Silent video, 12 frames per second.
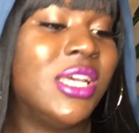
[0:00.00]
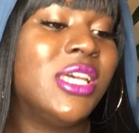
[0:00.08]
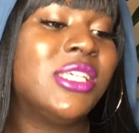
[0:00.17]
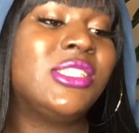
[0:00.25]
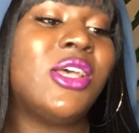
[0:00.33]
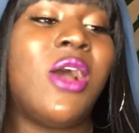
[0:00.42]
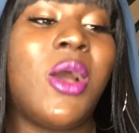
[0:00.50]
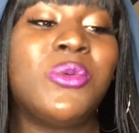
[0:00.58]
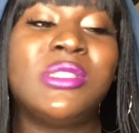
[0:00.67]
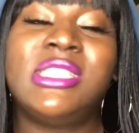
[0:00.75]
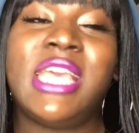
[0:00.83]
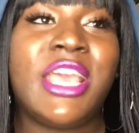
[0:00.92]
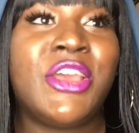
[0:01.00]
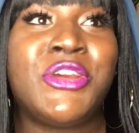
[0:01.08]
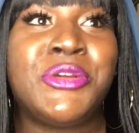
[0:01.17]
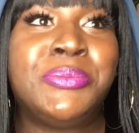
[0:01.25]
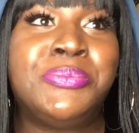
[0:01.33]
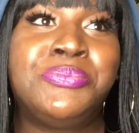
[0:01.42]
So I was
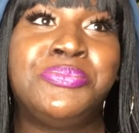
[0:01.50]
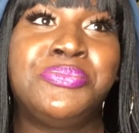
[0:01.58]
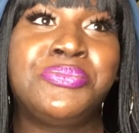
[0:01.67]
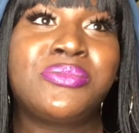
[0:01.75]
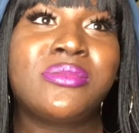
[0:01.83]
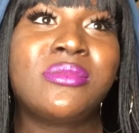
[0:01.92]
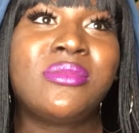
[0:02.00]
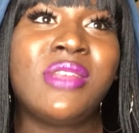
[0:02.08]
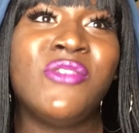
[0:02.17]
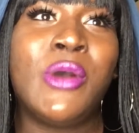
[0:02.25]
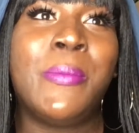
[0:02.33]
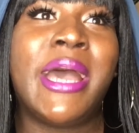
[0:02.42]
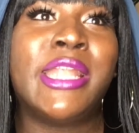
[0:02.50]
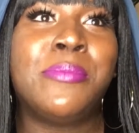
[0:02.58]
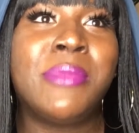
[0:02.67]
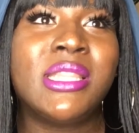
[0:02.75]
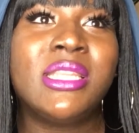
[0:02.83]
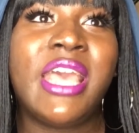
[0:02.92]
there for about a
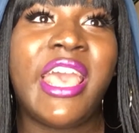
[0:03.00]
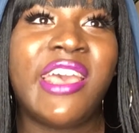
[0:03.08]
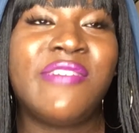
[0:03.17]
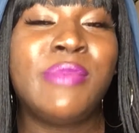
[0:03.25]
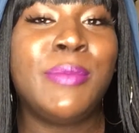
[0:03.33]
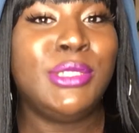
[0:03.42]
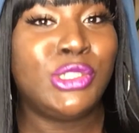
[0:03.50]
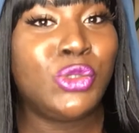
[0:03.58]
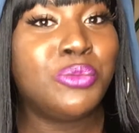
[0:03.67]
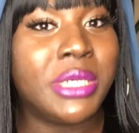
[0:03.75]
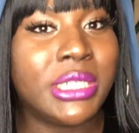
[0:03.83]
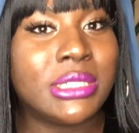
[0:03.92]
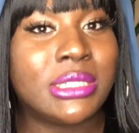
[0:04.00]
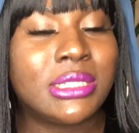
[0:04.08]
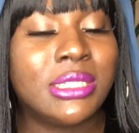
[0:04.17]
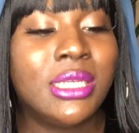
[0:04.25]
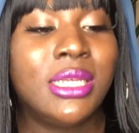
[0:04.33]
month and a half, maybe two months.